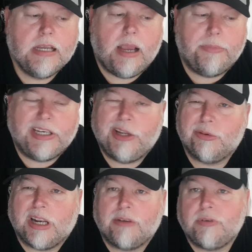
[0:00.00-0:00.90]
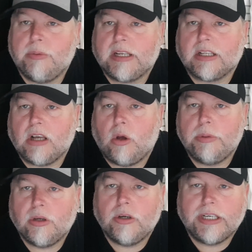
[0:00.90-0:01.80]
And we knew that if we went a goal
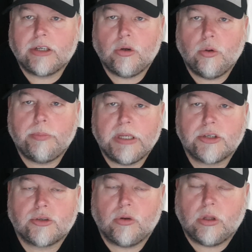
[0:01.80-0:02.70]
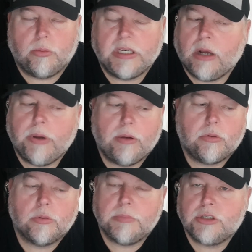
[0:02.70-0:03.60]
behind, it could be a struggle. We know how
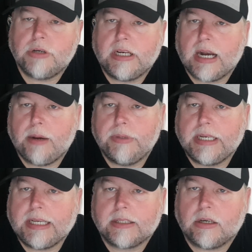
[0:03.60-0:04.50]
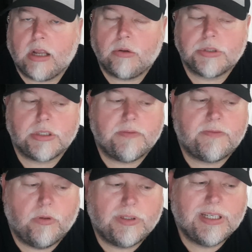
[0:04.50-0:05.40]
good Madrid are when they get their noses in
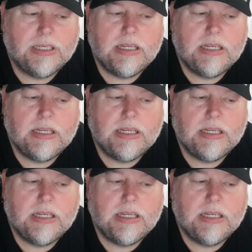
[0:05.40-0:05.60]
front.